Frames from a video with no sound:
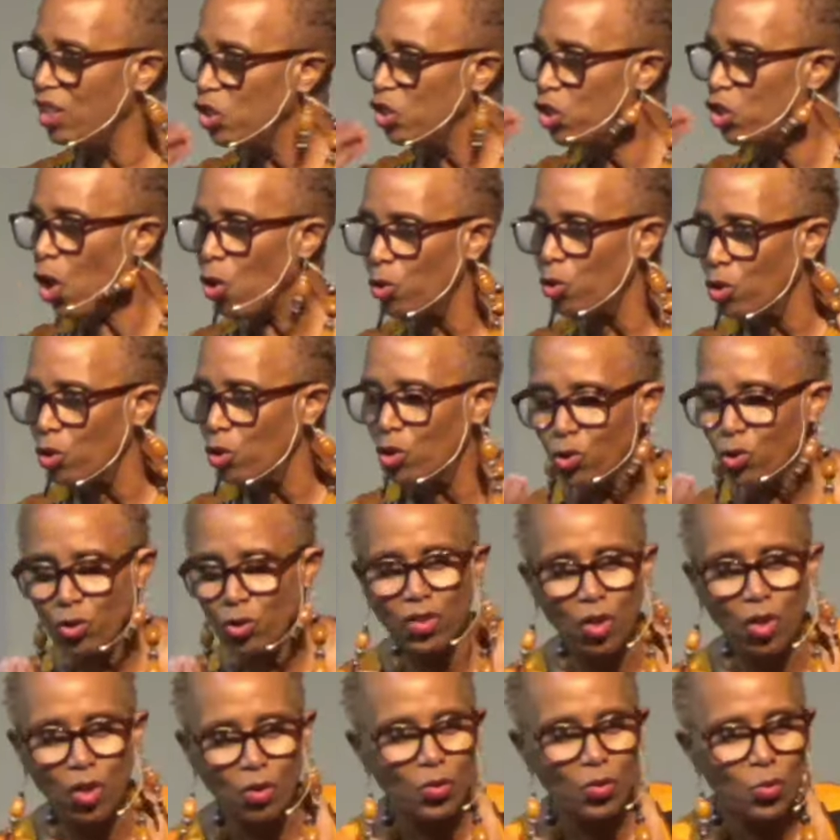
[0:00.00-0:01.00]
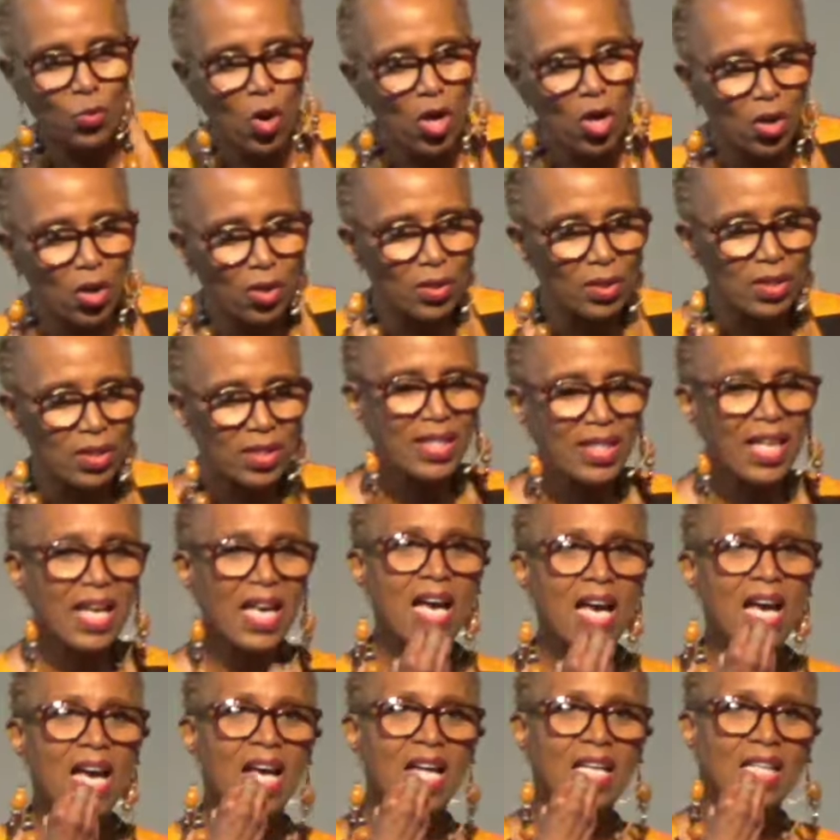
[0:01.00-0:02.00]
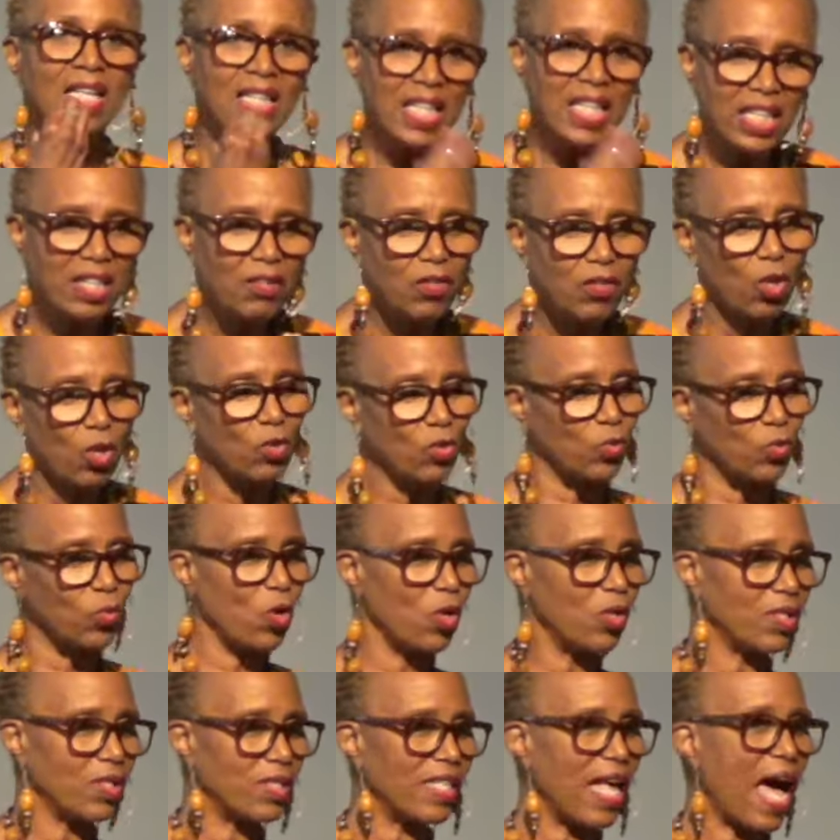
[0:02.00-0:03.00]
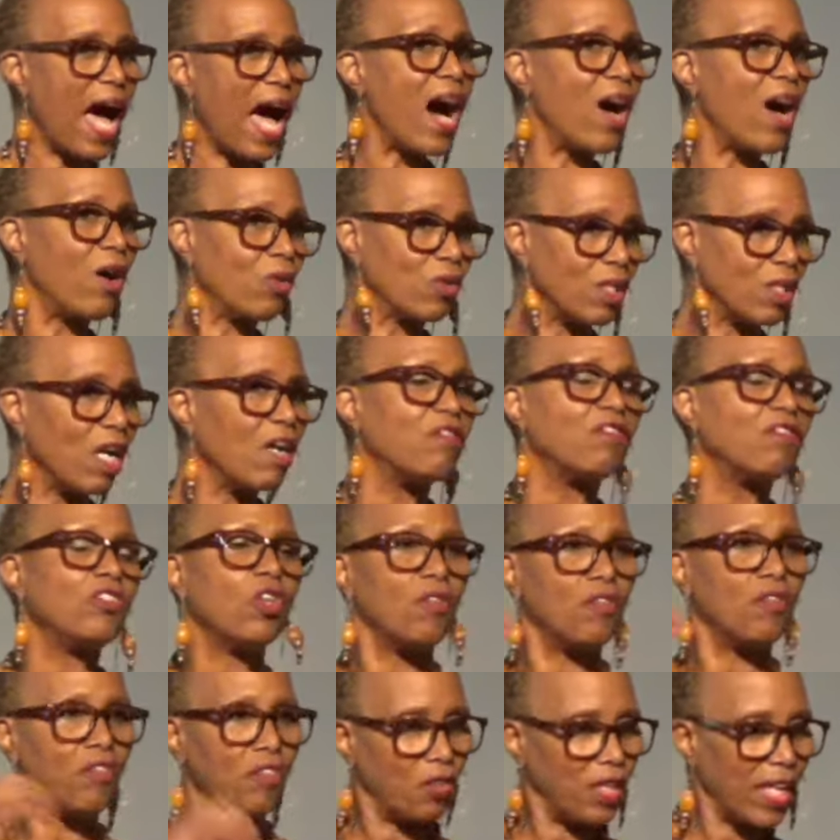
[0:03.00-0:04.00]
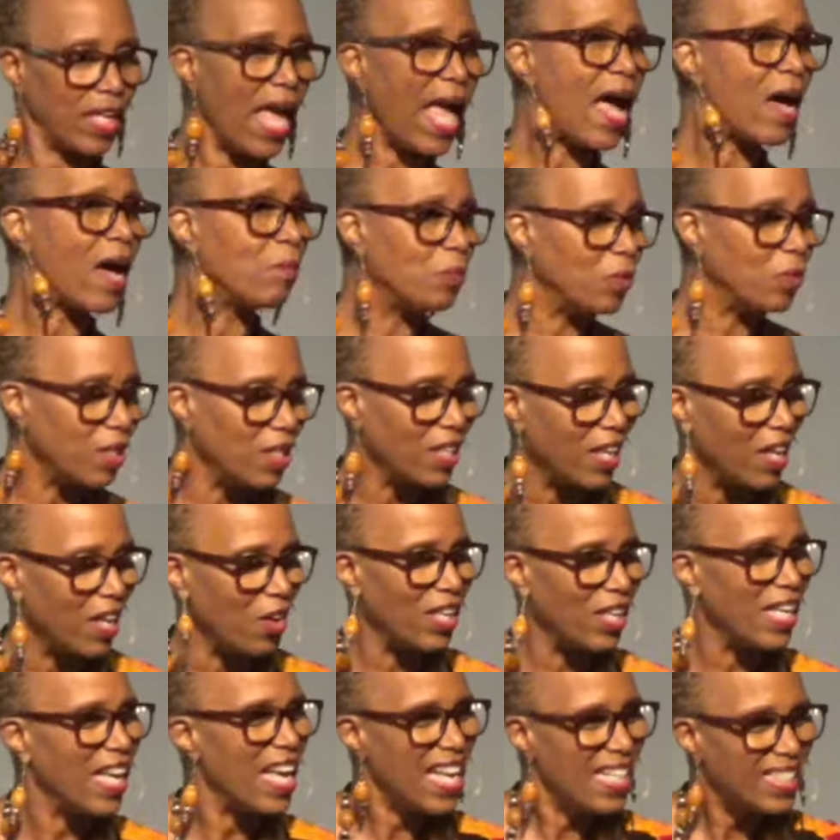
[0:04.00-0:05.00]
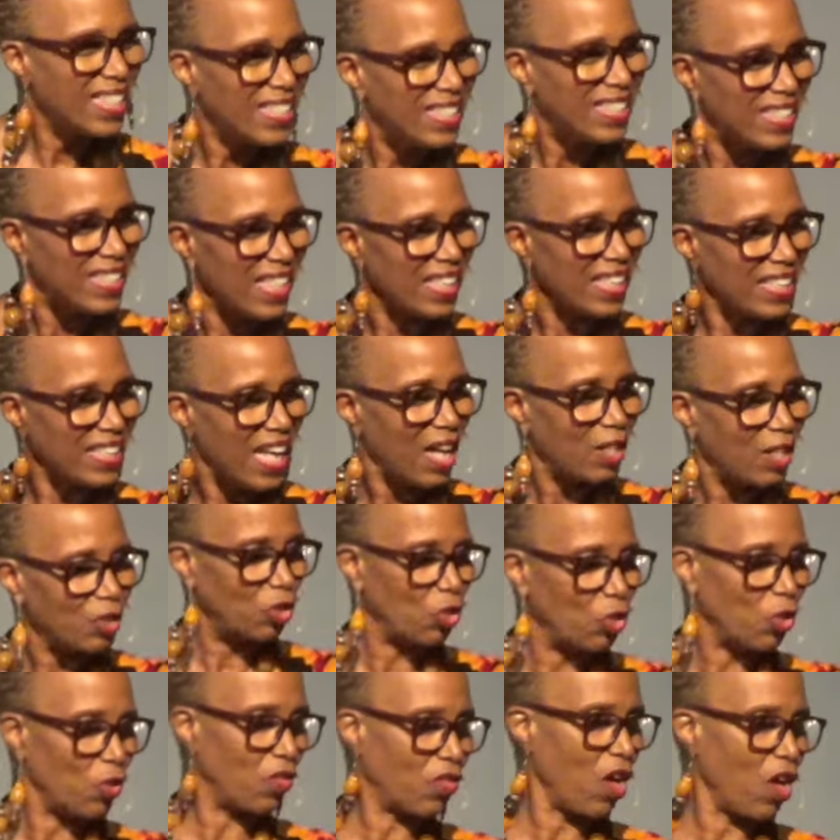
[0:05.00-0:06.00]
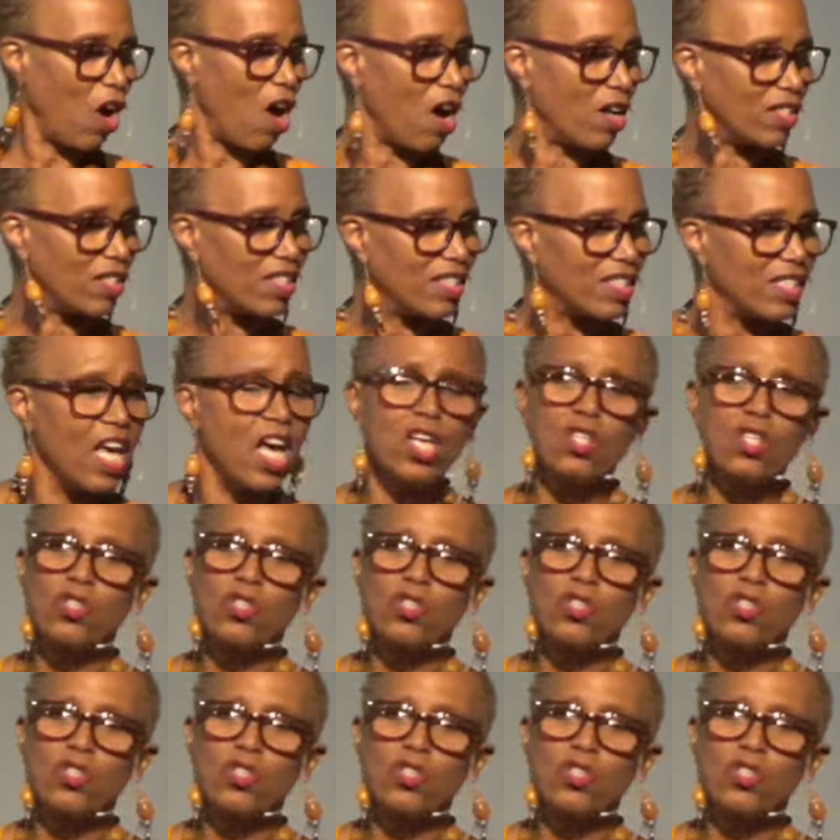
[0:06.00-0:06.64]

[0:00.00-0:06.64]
Don't use those words. Leave those words out of your vocabulary. Send out your thoughts.